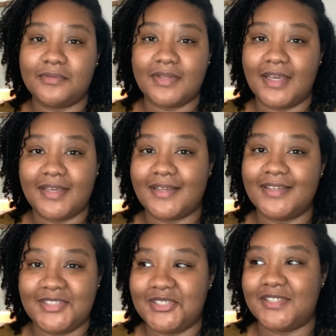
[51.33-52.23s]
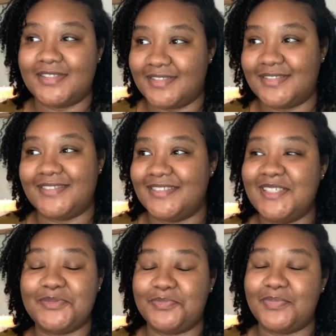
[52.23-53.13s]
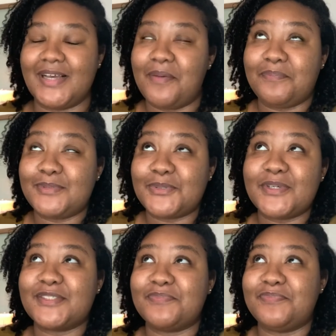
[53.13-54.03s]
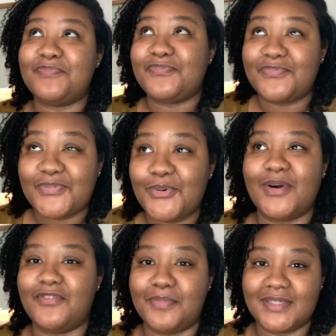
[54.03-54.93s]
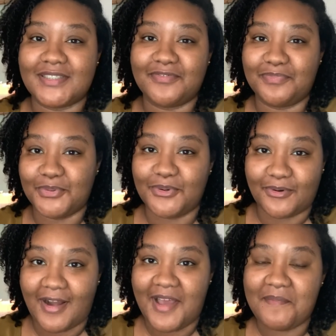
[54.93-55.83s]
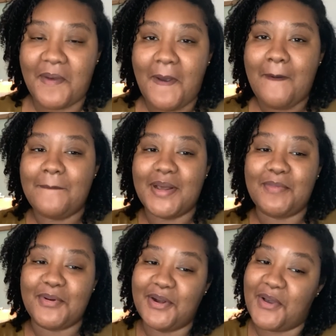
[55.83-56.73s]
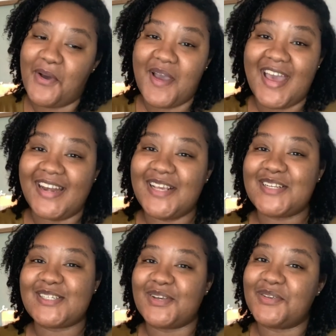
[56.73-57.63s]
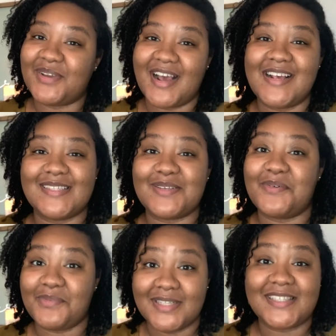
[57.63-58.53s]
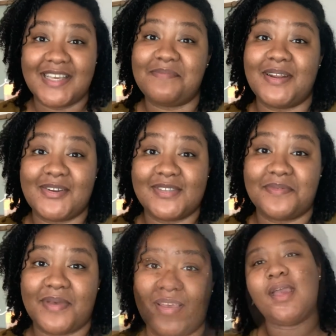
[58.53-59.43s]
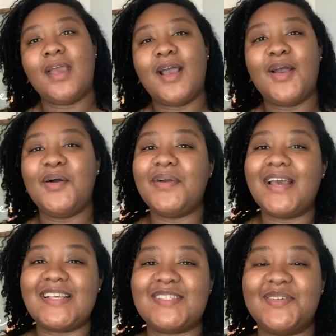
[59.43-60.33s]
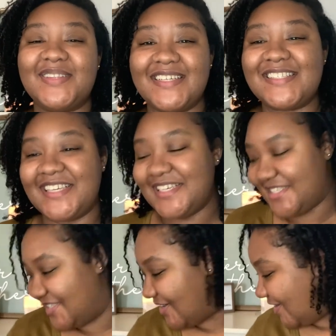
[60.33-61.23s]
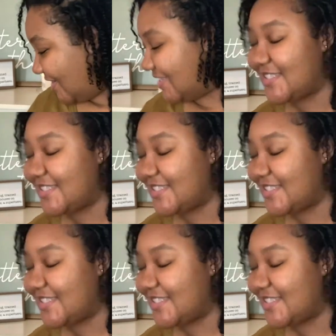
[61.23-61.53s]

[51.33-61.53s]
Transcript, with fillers: Like it's just, it's, I'm sure it's full of a bunch of bull crap but I'm gonna go ahead and show you guys what's in my nursing bag. Okay, so let's get started.